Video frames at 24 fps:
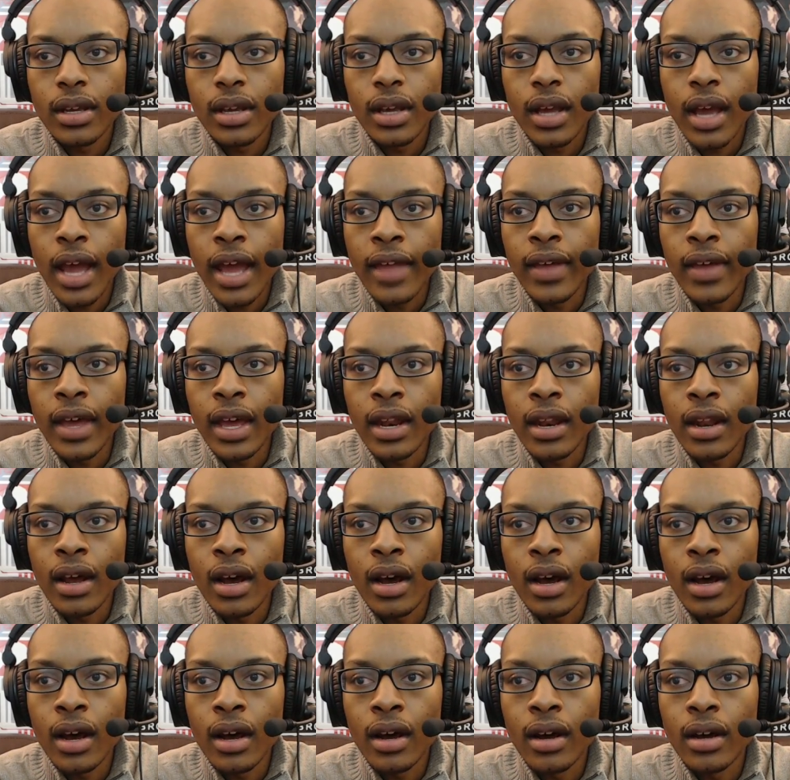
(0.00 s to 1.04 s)
and then
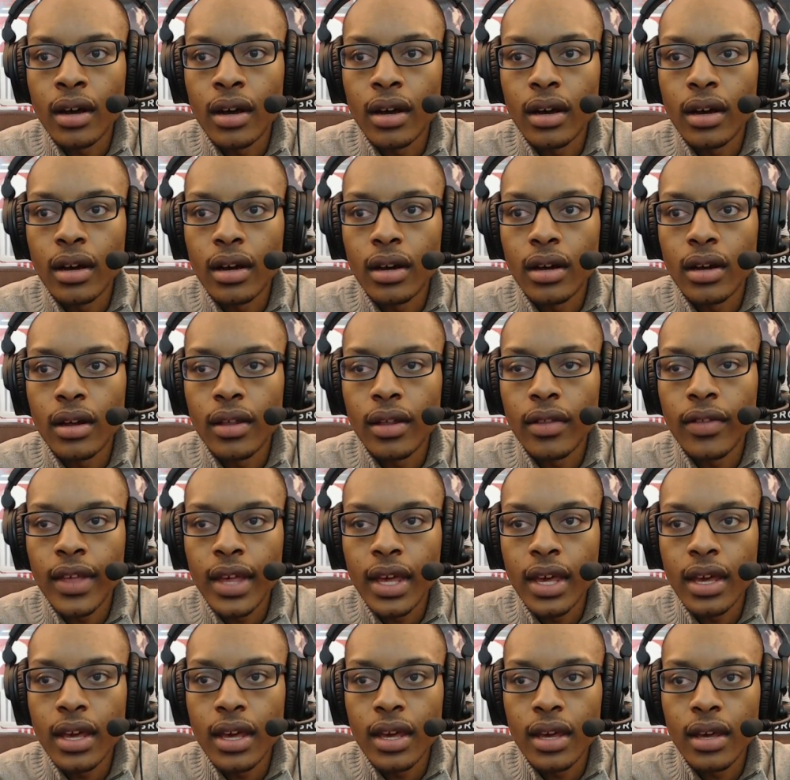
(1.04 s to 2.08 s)
uh,
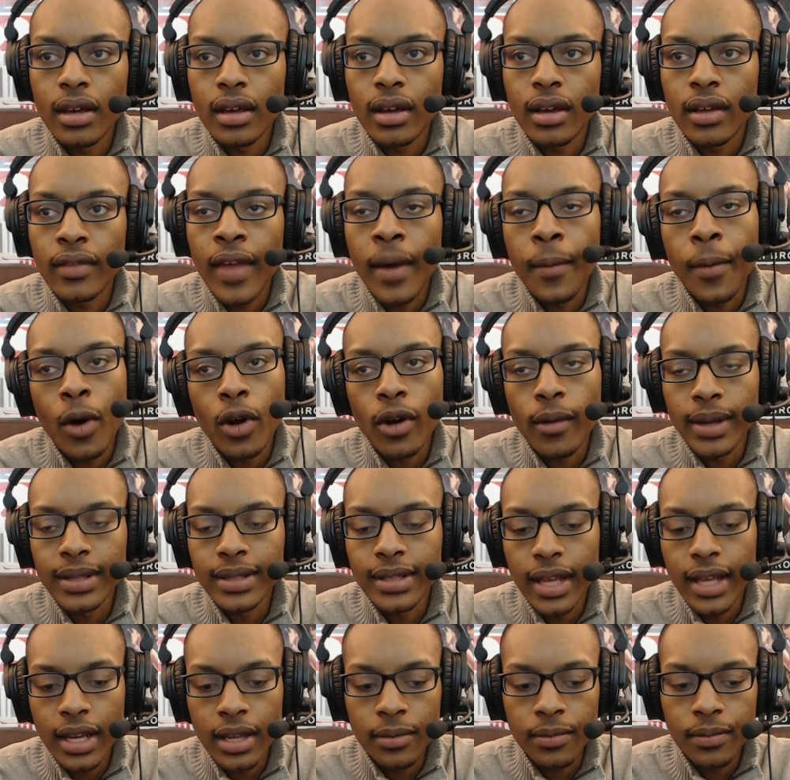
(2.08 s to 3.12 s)
the that Pokemon
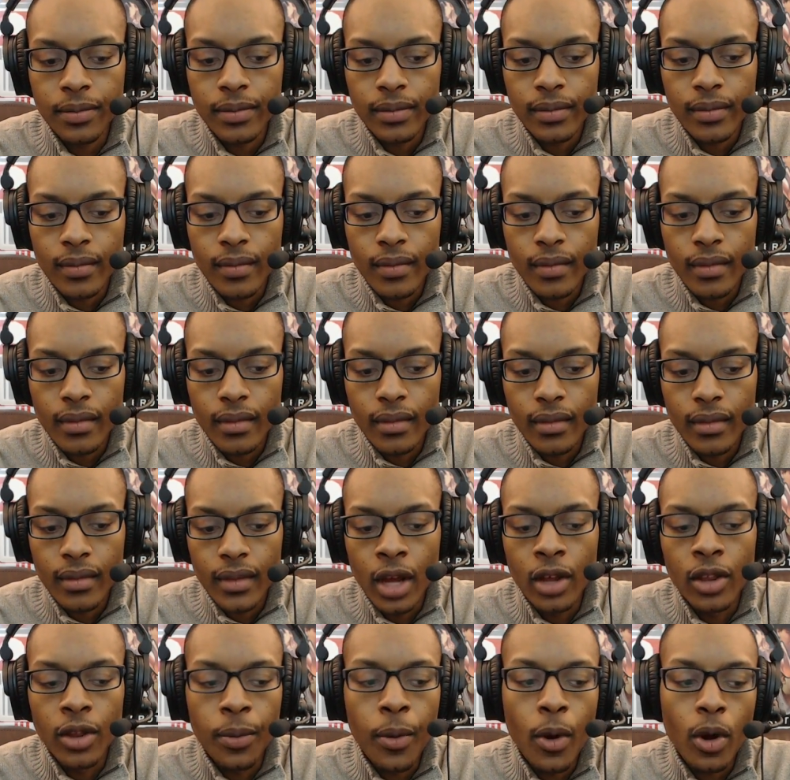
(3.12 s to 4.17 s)
Stadium,
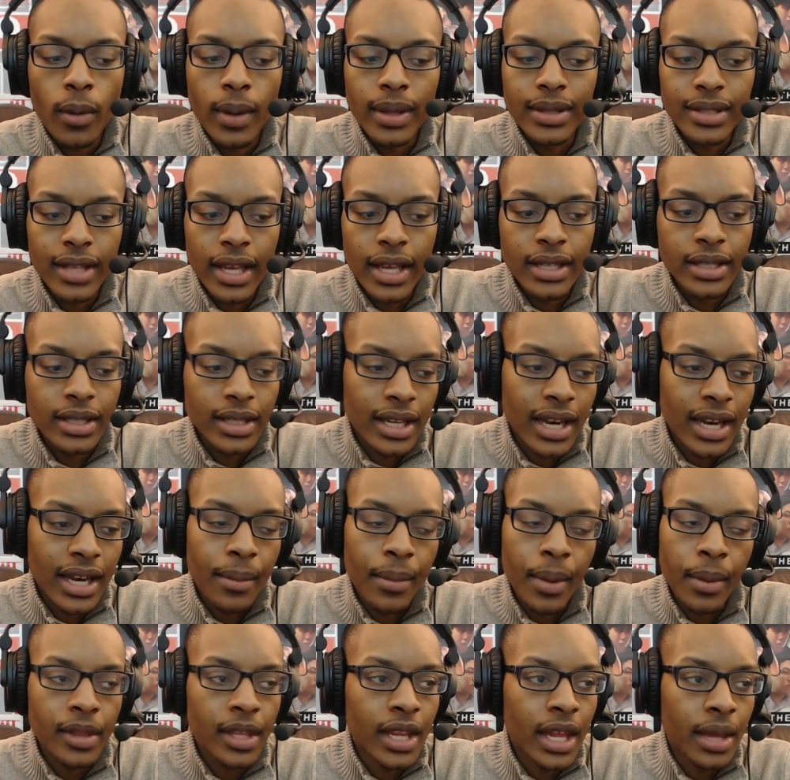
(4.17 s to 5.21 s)
or the Pokemon stage, cannot
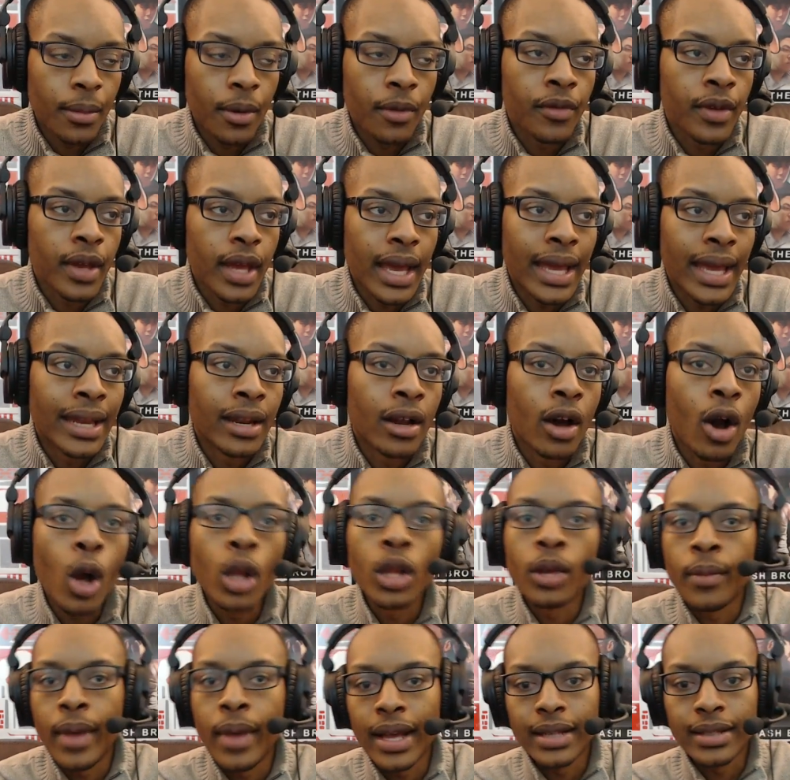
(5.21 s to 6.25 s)
remember the name of it, and
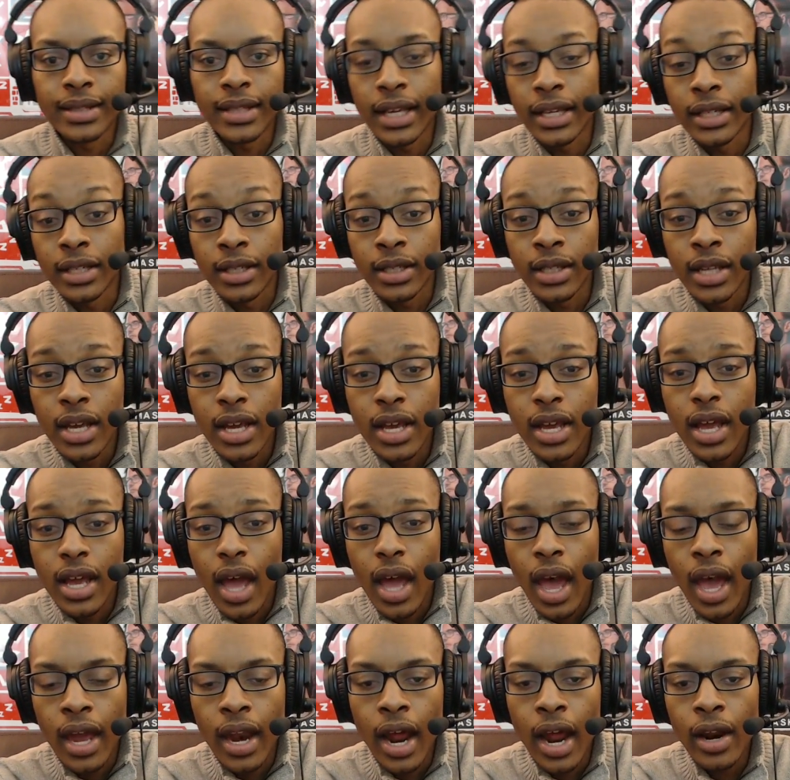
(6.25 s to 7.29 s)
all Omega stages.
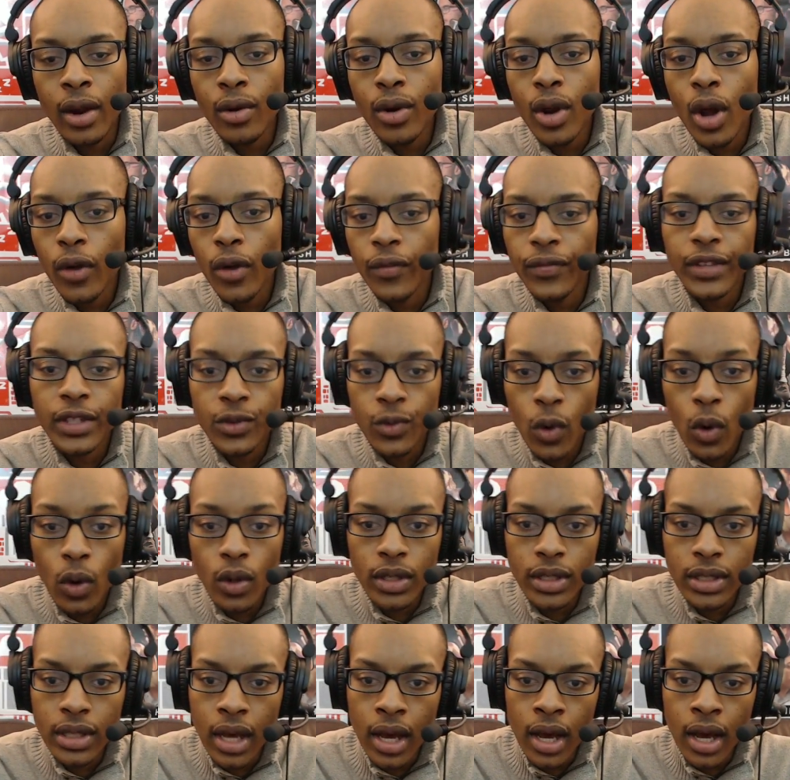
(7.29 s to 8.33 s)
And I don't know if this
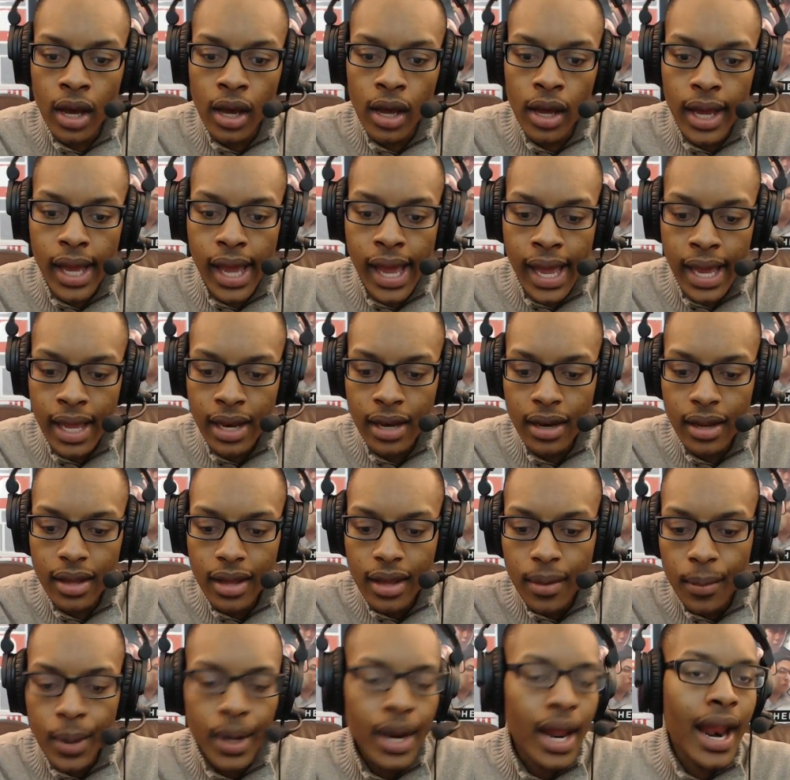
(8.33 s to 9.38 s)
rule is uh, in,
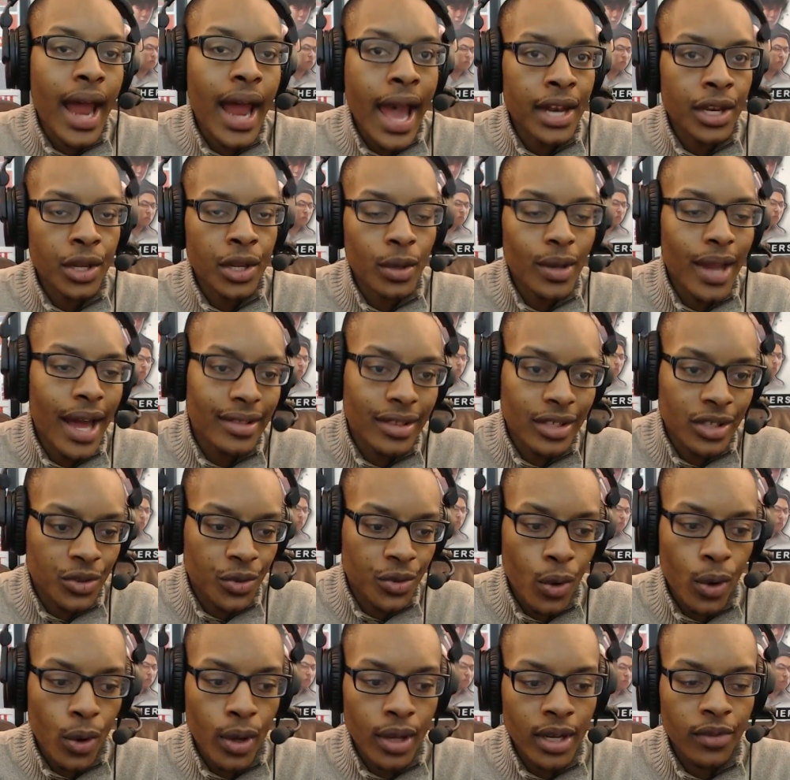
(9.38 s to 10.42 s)
but I, I do like this
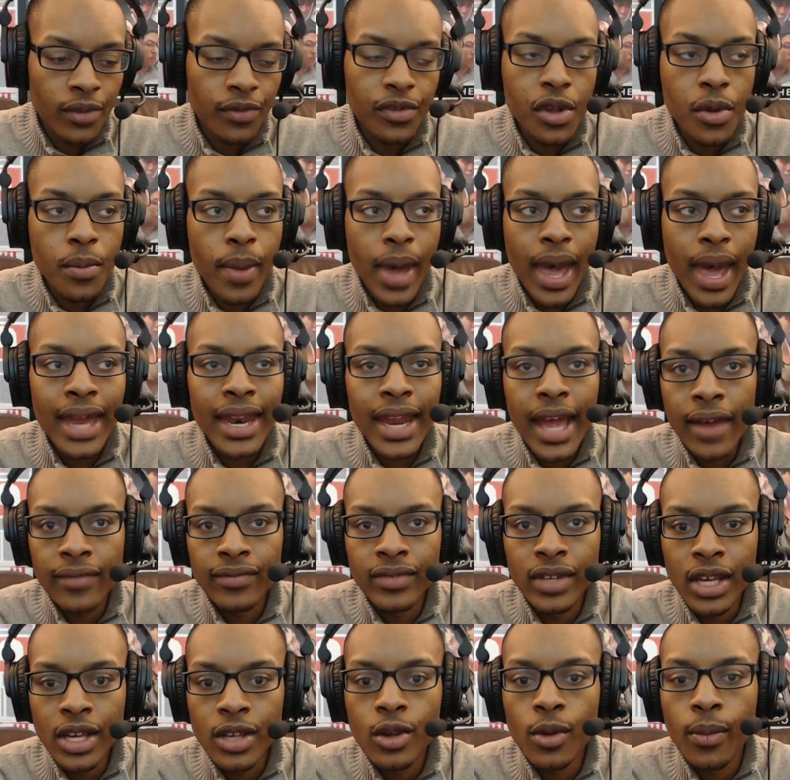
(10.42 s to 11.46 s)
If you ban
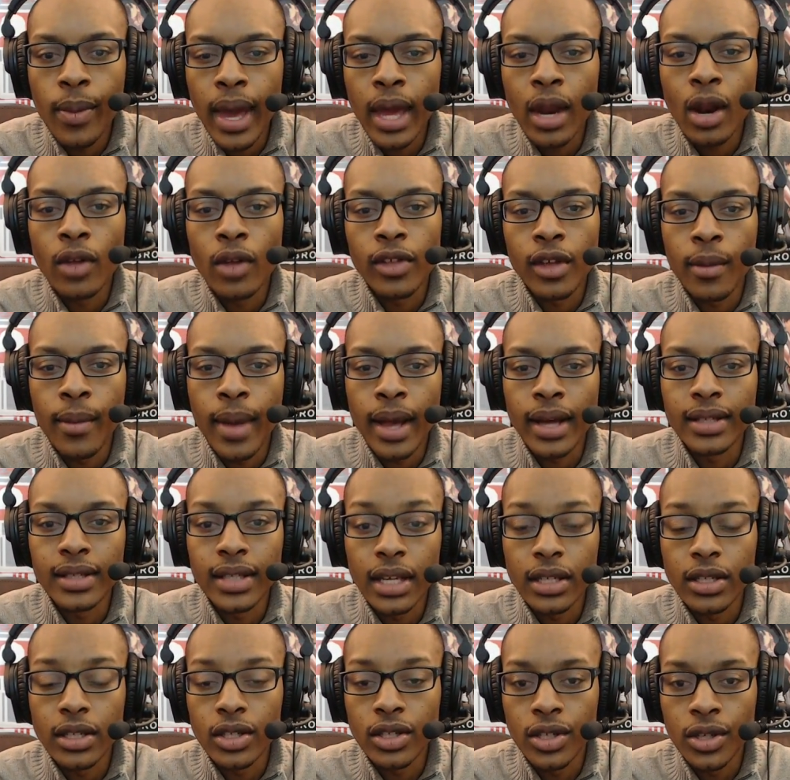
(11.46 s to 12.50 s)
F D, you ban all the Omega
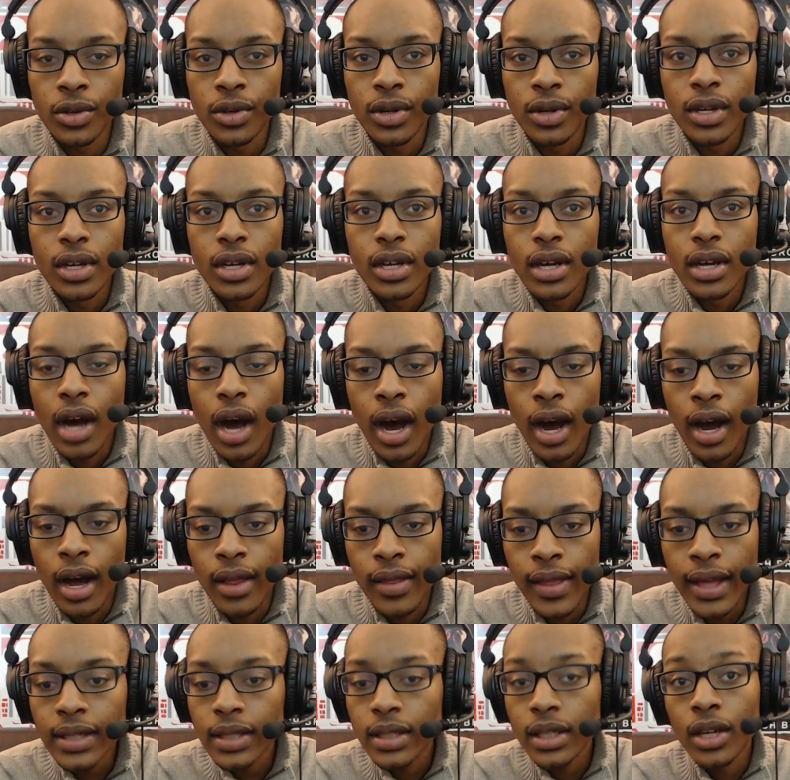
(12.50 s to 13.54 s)
stages too. Uh,
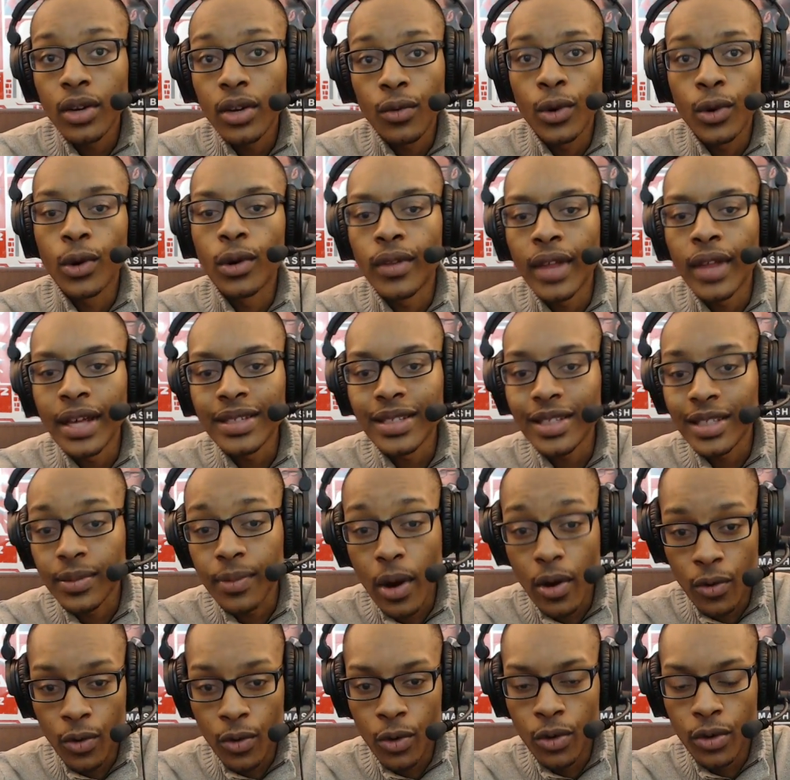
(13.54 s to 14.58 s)
that's a good rule. That's a
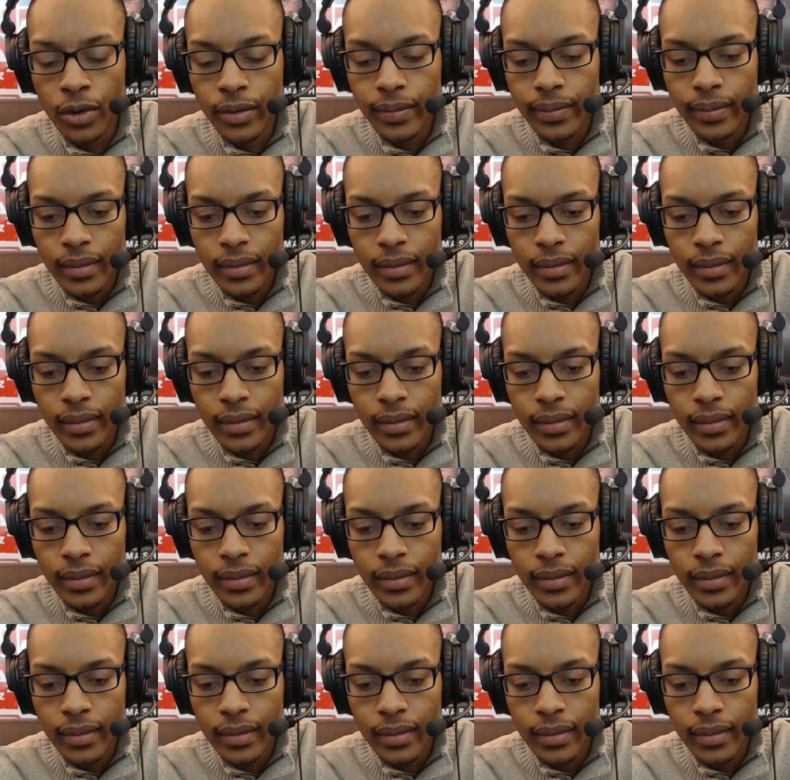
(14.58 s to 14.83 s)
smart rule.